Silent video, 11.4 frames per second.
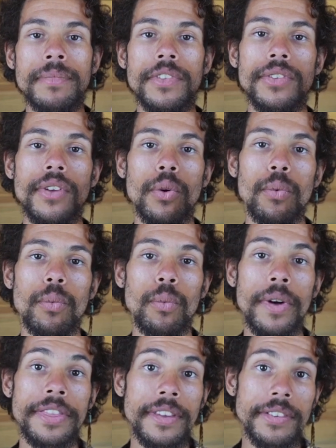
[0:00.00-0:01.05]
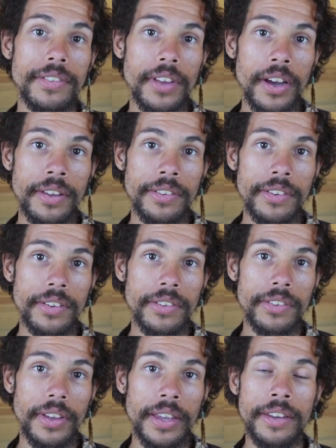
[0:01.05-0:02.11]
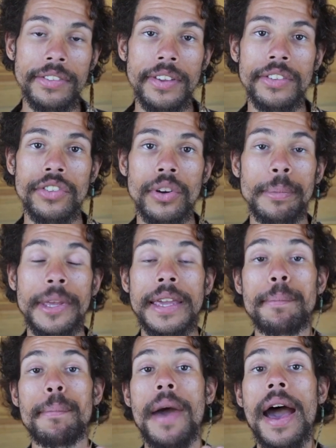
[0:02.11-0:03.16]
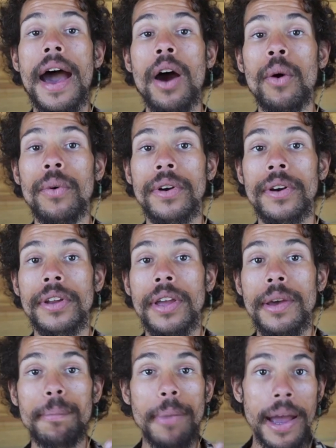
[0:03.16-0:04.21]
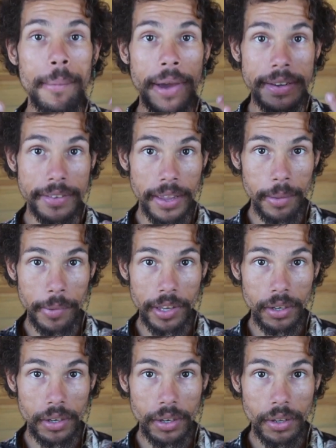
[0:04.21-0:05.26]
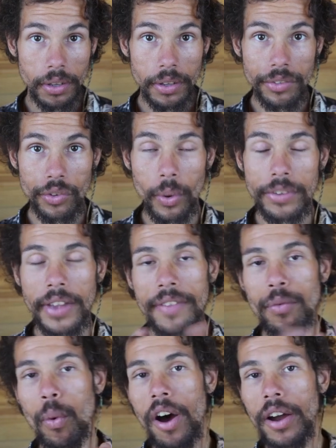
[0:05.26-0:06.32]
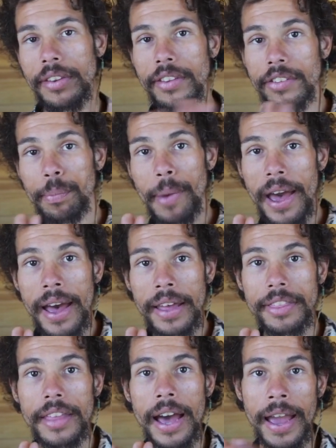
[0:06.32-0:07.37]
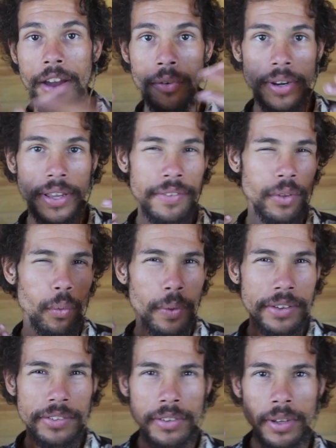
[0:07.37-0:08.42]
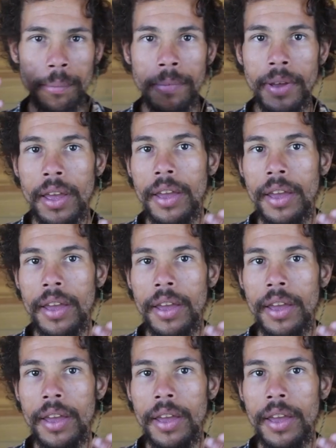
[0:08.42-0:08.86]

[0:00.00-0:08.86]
So, what this does is, in a sense, you're being empowered by my daemon. So, as I've walked this path, I already have the wisdom